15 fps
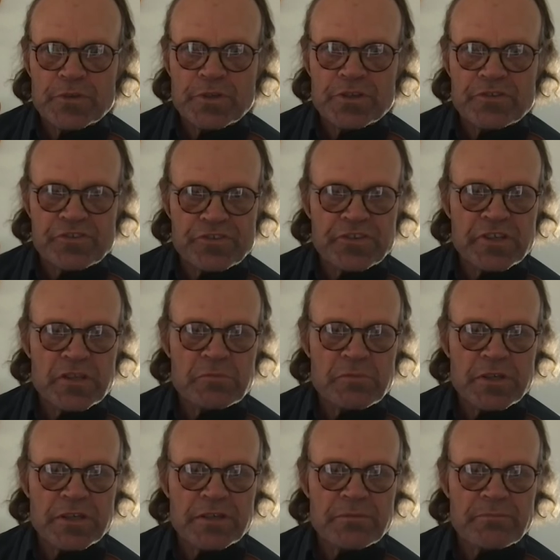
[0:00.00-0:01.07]
see
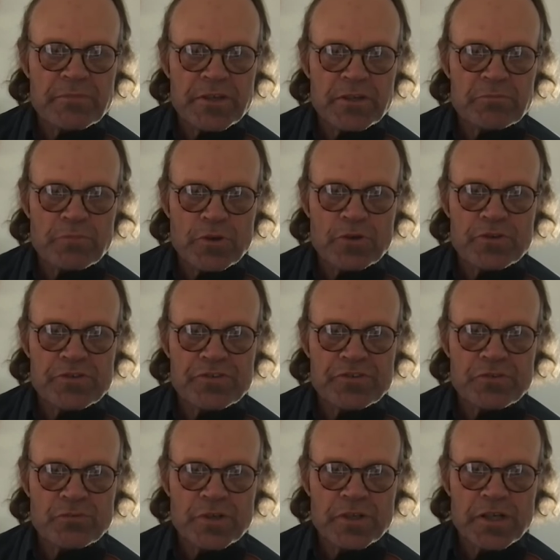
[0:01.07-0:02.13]
me in person
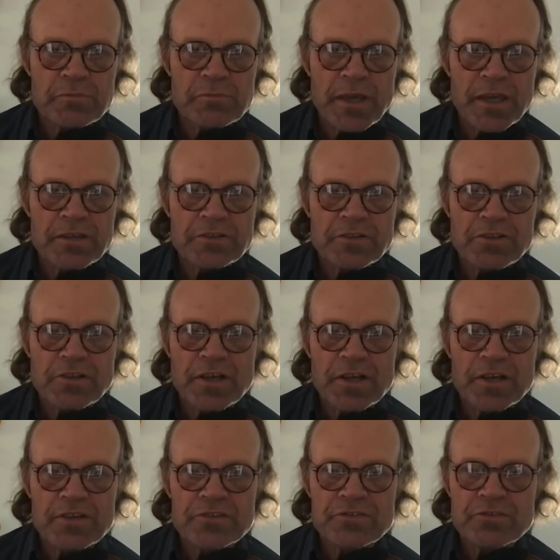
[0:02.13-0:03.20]
when I'm at
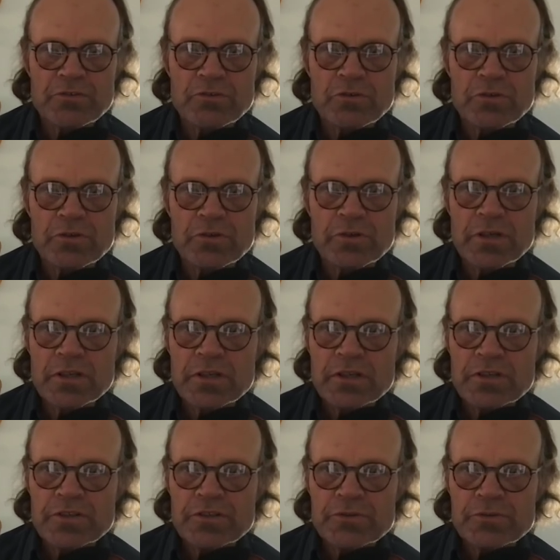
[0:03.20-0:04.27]
class, or
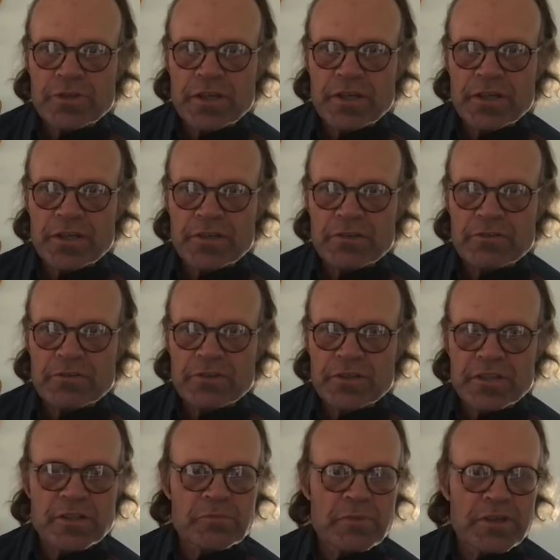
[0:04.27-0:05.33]
you can
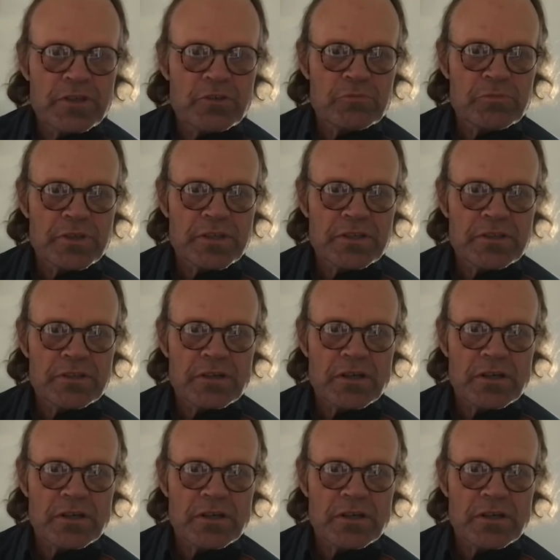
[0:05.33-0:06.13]
email me,